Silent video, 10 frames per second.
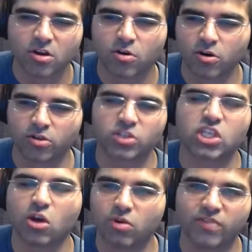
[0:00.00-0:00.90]
Or they're
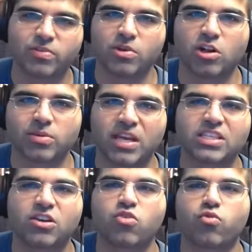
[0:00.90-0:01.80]
slow enough to be called,
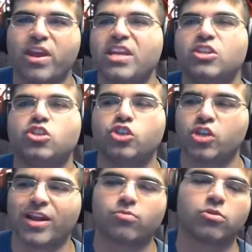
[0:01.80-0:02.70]
it's a great
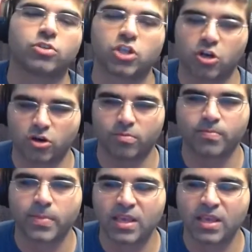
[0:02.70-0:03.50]
general term.